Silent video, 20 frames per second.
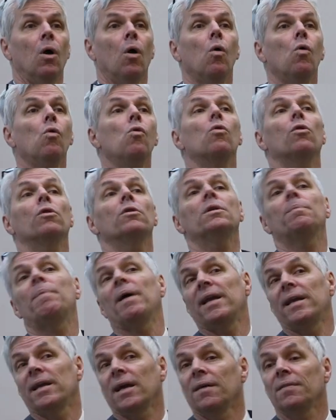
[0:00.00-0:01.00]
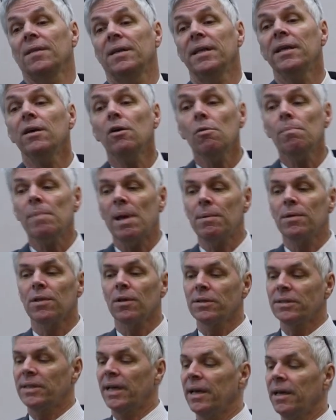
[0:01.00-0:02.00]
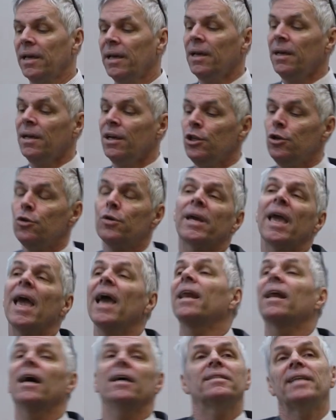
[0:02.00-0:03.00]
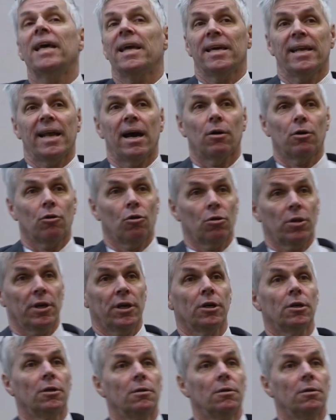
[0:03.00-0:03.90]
Or depending on the deal, maybe they'll say, you cannot take it out earlier,